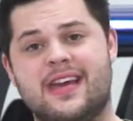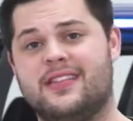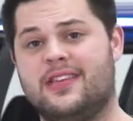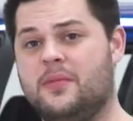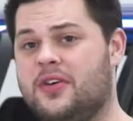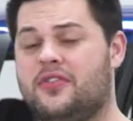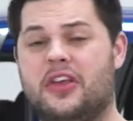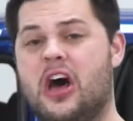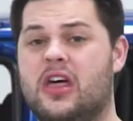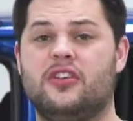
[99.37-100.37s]
and some of those
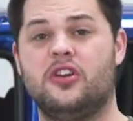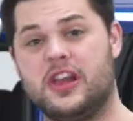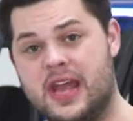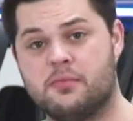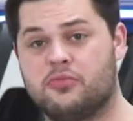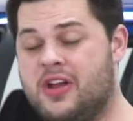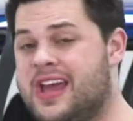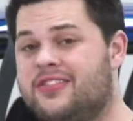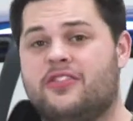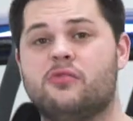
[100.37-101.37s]
other name
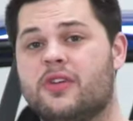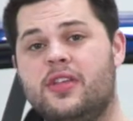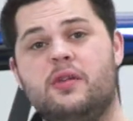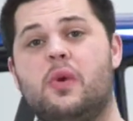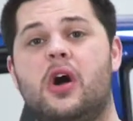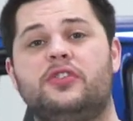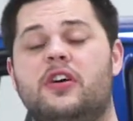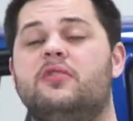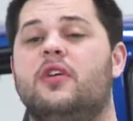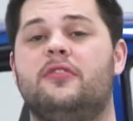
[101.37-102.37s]
brands, so really well
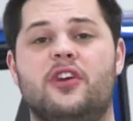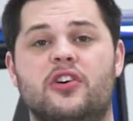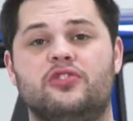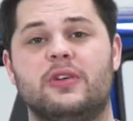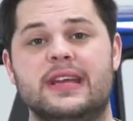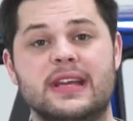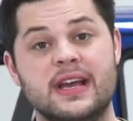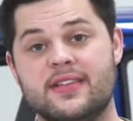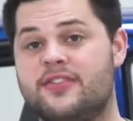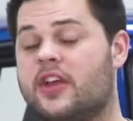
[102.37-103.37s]
done, Rough Country.
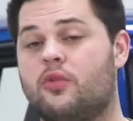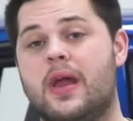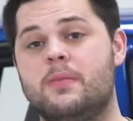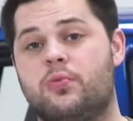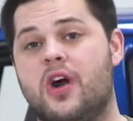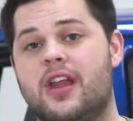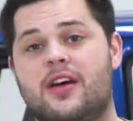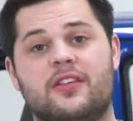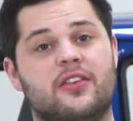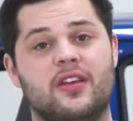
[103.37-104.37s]
This is a great product,